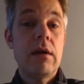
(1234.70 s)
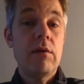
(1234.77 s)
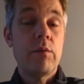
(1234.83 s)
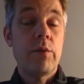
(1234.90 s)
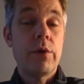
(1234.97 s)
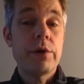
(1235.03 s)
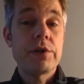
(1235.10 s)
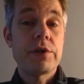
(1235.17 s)
of
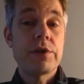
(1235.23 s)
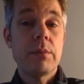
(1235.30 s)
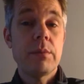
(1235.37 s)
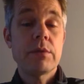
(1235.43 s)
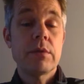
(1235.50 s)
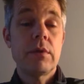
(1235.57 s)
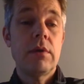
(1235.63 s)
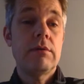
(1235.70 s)
workshops
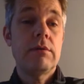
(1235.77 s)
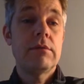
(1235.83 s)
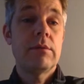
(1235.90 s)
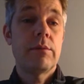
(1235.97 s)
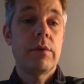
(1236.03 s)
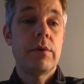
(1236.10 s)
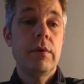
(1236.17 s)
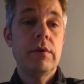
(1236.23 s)
all over the
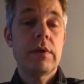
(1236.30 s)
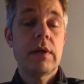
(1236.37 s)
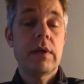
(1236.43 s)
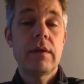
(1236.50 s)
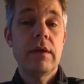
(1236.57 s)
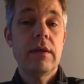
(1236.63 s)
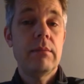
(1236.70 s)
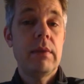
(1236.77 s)
world, I
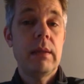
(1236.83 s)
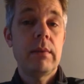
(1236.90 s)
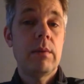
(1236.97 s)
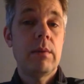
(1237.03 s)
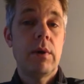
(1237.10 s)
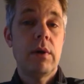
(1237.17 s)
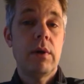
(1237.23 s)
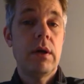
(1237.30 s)
think maybe
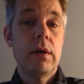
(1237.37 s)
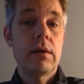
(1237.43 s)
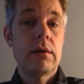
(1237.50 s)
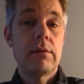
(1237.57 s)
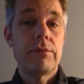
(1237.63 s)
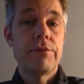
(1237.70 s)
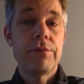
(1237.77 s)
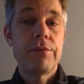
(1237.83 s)

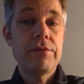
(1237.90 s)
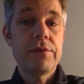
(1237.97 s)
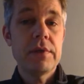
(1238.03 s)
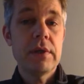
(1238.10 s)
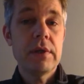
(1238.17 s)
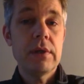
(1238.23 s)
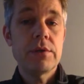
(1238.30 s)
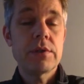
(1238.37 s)

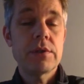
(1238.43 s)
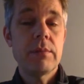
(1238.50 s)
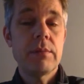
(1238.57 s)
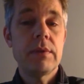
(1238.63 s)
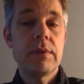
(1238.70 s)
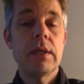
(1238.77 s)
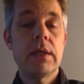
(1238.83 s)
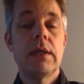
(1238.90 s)
150 or
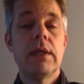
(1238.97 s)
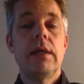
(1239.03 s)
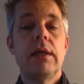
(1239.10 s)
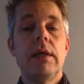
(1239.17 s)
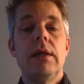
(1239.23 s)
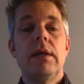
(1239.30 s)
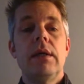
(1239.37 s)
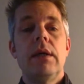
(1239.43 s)
something
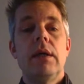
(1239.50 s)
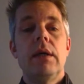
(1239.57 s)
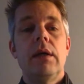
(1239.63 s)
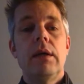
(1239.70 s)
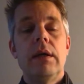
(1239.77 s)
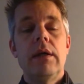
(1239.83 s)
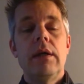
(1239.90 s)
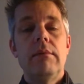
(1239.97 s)

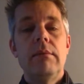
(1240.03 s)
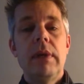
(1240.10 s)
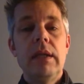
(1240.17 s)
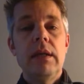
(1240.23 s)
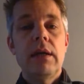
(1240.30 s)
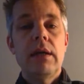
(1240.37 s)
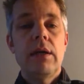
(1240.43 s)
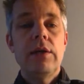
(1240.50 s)
in many
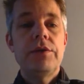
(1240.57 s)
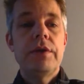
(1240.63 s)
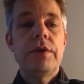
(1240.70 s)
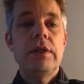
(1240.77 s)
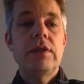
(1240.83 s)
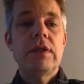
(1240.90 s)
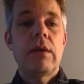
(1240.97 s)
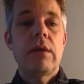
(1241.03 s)

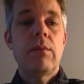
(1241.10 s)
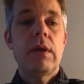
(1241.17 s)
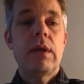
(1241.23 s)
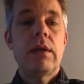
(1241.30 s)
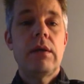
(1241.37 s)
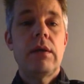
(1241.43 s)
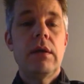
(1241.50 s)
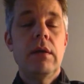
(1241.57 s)
countries, and what I
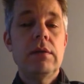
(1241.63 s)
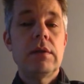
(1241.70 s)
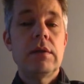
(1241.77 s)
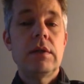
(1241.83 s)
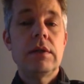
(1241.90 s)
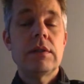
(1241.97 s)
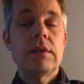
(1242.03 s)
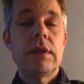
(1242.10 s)

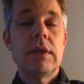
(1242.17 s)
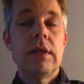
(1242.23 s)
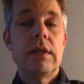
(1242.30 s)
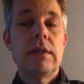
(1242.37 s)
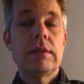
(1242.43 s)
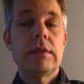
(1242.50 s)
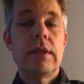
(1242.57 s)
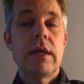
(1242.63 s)
noticed
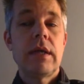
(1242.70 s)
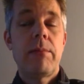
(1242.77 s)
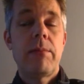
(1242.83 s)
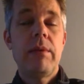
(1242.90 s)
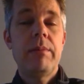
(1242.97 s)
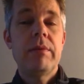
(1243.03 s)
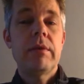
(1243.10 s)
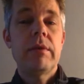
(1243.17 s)
is that
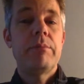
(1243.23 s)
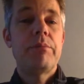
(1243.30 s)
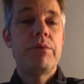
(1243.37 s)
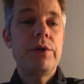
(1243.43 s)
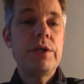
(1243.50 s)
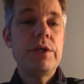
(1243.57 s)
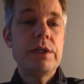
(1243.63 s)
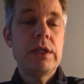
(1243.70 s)
people
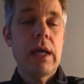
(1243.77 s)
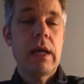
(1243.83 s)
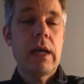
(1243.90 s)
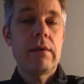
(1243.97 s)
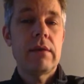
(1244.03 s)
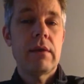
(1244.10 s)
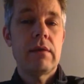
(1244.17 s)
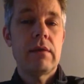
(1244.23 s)

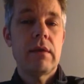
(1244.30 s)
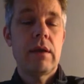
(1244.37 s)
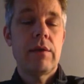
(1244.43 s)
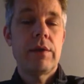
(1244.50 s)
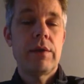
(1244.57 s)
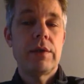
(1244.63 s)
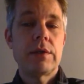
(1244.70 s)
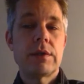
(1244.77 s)
appreciate that there
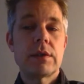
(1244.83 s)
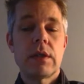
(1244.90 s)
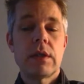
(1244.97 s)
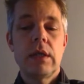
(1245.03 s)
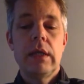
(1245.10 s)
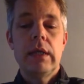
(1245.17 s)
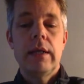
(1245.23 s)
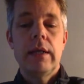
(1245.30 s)
is
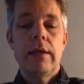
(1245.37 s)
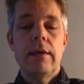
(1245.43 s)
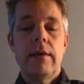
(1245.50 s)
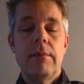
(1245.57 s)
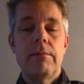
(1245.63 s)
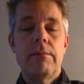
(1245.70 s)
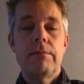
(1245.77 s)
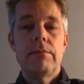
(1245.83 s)

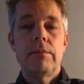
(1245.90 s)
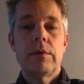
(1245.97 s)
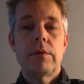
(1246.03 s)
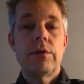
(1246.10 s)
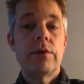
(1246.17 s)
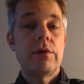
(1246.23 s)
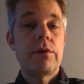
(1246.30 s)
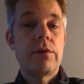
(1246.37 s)

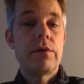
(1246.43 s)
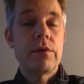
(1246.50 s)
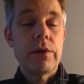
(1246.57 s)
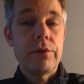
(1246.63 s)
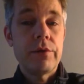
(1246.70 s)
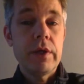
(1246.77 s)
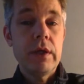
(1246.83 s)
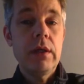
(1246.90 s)
good
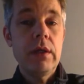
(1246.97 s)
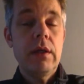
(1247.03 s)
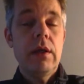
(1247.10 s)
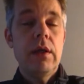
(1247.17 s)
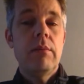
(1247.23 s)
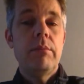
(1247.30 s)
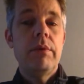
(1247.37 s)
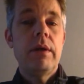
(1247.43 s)
theory
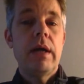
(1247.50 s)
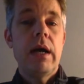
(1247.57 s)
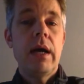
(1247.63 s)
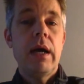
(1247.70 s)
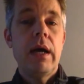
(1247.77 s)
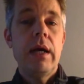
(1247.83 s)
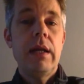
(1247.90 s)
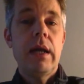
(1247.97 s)

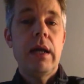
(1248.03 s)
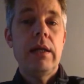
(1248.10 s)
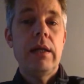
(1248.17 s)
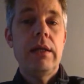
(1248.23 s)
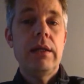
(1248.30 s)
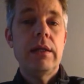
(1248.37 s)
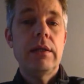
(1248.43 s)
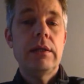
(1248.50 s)
behind
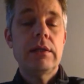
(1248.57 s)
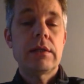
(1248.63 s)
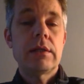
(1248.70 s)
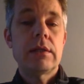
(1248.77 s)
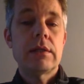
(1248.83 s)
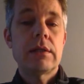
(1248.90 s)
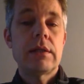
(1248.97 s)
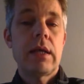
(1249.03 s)
ideas,
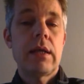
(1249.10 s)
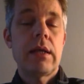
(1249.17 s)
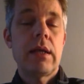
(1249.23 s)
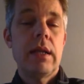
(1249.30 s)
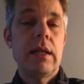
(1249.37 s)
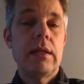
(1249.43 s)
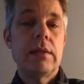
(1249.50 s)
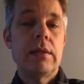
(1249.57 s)
because that
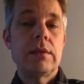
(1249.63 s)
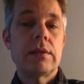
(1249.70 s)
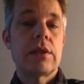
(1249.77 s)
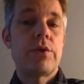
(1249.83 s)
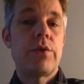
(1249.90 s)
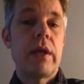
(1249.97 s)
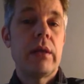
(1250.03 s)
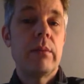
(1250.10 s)
lends
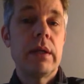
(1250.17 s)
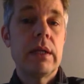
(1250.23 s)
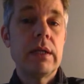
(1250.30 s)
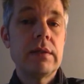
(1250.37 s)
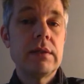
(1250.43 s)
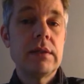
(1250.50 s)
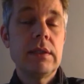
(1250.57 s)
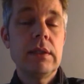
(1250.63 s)

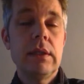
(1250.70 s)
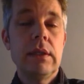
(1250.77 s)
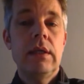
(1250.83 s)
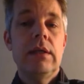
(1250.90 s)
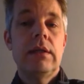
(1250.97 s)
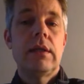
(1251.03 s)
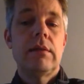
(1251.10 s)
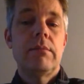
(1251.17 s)
credibility,
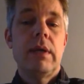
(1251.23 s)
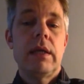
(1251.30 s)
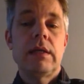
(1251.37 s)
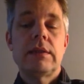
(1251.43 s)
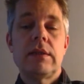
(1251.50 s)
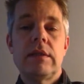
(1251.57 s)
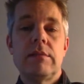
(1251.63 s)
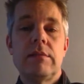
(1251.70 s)
that makes
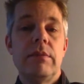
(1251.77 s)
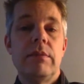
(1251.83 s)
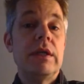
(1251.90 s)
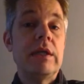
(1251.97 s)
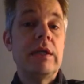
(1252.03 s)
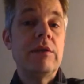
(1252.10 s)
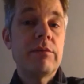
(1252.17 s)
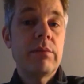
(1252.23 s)
it
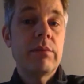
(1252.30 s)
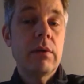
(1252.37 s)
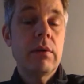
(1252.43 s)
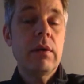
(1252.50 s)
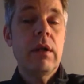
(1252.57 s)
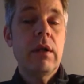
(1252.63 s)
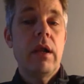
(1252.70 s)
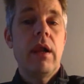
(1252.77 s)

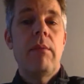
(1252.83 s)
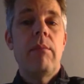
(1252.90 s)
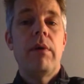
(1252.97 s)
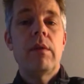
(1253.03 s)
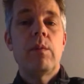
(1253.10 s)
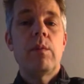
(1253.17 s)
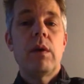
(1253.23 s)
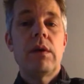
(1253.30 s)
believable,
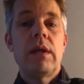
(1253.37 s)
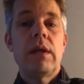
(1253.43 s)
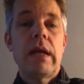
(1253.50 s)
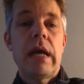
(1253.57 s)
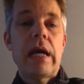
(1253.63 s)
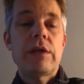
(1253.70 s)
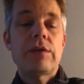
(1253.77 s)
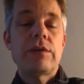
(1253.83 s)
but what they
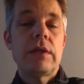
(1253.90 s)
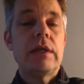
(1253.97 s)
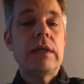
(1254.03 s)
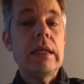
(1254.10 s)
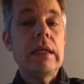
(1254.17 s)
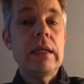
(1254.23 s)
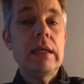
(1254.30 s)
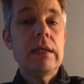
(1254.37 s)
actually
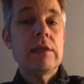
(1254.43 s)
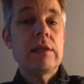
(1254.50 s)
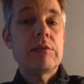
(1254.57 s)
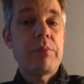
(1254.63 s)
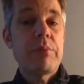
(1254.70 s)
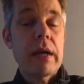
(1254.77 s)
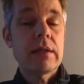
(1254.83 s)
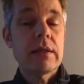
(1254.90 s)
need is
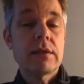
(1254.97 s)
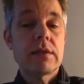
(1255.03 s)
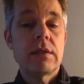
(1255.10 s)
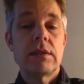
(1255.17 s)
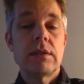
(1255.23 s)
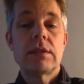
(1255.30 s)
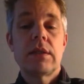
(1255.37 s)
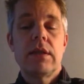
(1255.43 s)

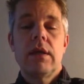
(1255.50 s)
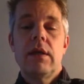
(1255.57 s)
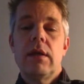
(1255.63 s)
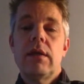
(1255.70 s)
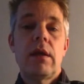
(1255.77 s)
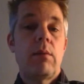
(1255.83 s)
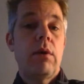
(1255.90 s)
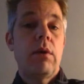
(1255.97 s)
practices.
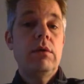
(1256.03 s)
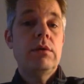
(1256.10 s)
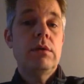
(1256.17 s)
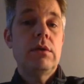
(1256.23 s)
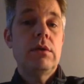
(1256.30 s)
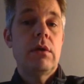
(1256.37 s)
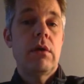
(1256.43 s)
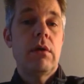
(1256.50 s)
They want to
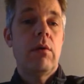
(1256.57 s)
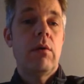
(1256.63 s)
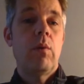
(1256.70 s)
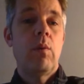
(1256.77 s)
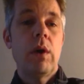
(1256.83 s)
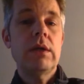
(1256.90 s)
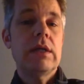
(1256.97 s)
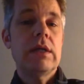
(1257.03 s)
know
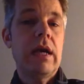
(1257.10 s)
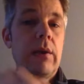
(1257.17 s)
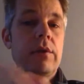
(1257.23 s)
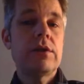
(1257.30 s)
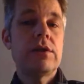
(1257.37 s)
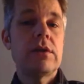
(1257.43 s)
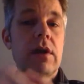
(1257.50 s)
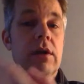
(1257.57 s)
what can we
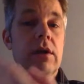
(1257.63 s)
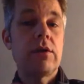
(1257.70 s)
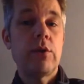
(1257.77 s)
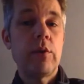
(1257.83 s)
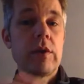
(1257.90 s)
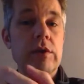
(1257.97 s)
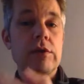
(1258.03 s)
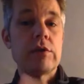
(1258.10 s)
start
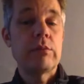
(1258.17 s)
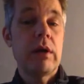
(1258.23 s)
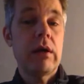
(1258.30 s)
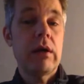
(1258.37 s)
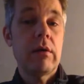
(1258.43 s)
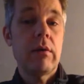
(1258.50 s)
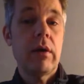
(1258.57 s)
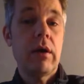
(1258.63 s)
doing
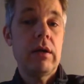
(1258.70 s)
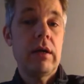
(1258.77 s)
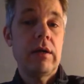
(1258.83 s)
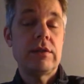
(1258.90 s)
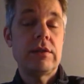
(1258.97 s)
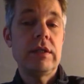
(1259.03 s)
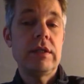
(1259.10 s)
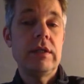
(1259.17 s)
tomorrow on our
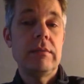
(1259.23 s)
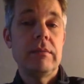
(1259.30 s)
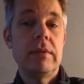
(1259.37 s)
team.